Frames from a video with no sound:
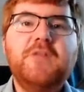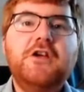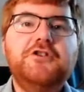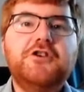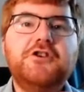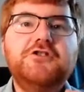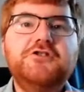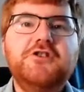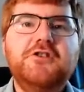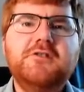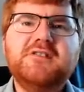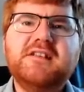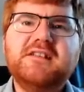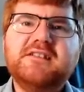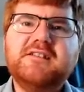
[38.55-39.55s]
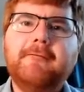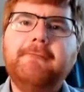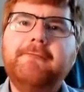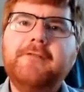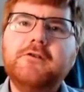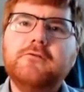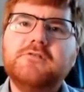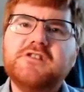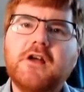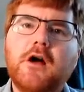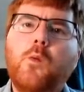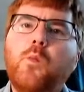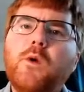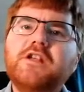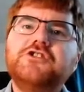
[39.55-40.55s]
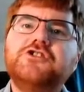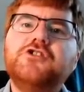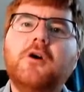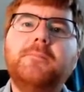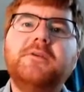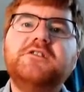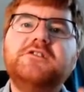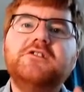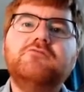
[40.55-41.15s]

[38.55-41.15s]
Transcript: you can use this to filter which topics